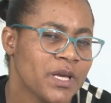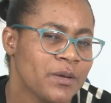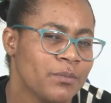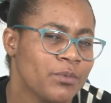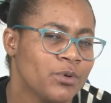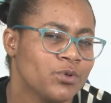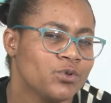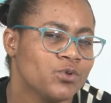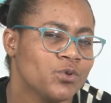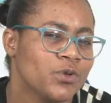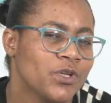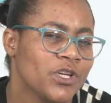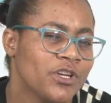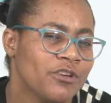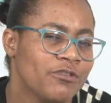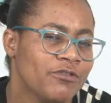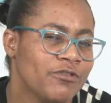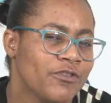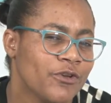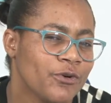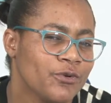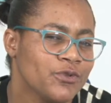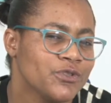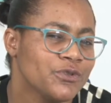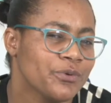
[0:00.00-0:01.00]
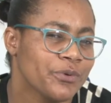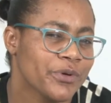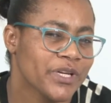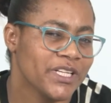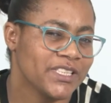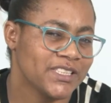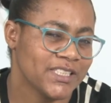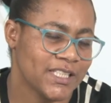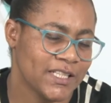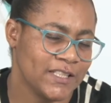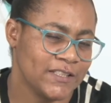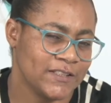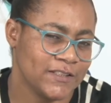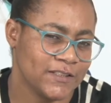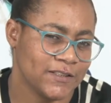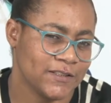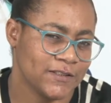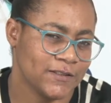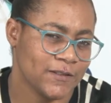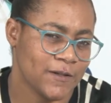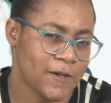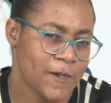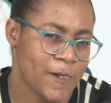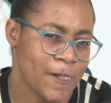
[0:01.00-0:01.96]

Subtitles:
able to give those reasons.